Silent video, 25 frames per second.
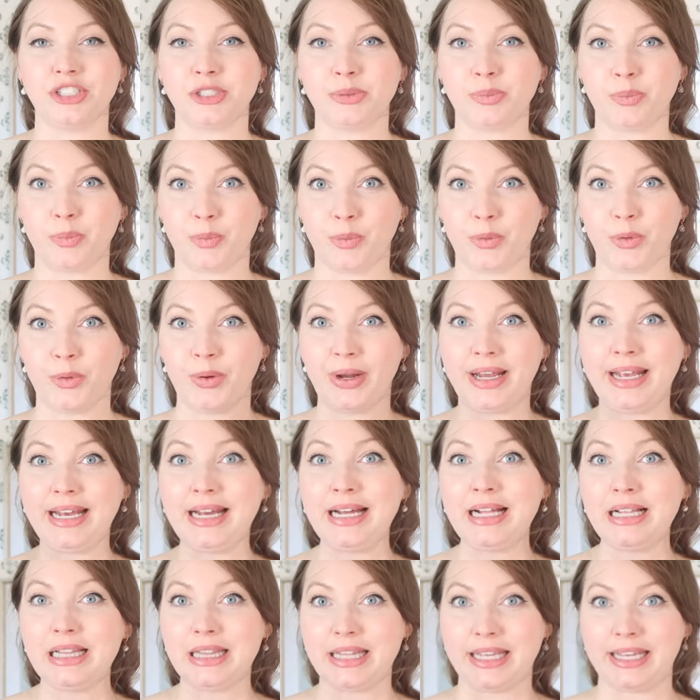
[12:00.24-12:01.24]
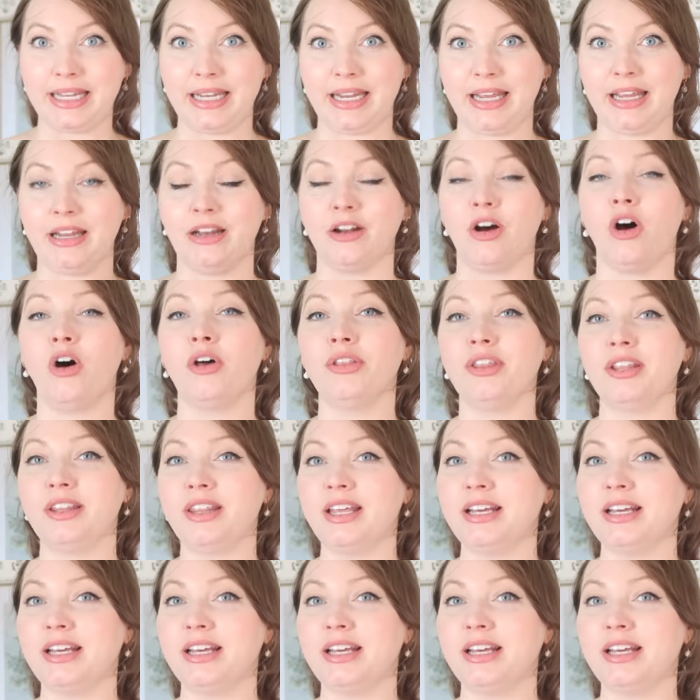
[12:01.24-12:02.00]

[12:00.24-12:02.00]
spring cleaning, all the